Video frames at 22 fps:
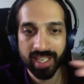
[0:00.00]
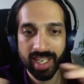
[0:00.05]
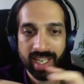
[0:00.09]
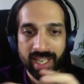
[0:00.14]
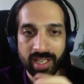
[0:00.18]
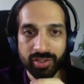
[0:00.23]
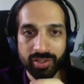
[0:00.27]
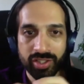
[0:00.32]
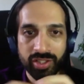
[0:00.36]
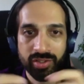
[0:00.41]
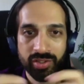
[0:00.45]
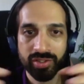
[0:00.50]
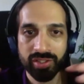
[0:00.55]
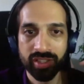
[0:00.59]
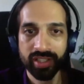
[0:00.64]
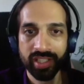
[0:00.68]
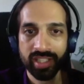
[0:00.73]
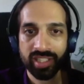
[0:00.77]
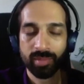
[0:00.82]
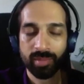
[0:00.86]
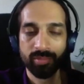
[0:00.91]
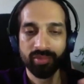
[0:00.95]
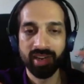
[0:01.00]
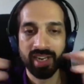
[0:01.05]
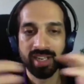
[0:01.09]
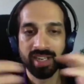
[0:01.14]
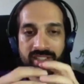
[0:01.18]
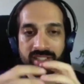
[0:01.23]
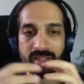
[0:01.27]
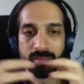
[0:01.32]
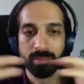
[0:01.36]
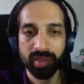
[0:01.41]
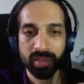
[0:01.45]
How do you suggest that
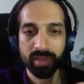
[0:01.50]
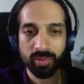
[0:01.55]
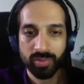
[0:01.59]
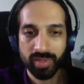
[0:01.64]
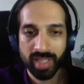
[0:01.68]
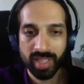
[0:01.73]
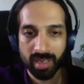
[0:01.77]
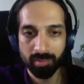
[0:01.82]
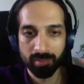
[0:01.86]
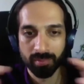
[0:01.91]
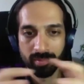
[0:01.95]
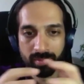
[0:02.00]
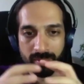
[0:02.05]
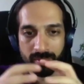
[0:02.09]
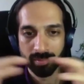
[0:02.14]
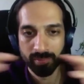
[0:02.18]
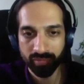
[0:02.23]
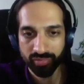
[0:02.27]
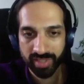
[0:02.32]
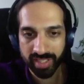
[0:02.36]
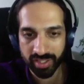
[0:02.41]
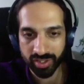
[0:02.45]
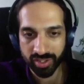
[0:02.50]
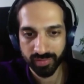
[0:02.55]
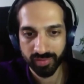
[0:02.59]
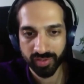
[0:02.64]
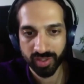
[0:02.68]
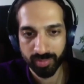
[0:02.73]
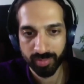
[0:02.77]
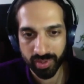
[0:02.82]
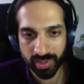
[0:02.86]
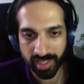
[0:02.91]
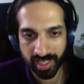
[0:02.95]
practices build that bridge
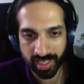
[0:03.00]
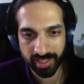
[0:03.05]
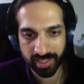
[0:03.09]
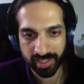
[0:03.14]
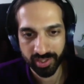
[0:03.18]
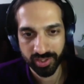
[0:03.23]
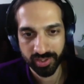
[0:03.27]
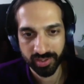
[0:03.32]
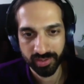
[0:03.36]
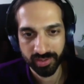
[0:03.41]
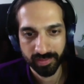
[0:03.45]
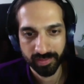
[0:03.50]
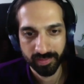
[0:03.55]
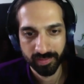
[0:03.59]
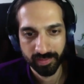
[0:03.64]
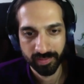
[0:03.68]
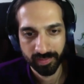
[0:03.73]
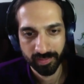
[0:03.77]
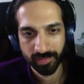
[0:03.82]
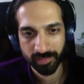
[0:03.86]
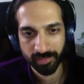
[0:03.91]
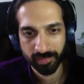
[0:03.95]
of communication?